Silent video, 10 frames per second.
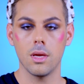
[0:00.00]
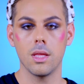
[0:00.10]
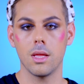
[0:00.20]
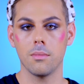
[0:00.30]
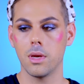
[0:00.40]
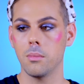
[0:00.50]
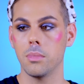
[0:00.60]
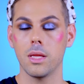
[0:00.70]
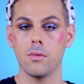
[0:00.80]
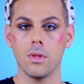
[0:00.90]
And I'm gonna
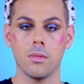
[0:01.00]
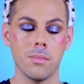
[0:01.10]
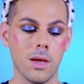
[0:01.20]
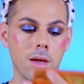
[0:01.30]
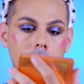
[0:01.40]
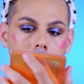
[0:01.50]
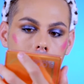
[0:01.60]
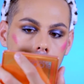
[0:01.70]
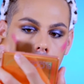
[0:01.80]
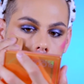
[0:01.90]
blend with my
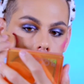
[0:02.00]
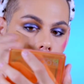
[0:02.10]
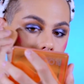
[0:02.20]
blender.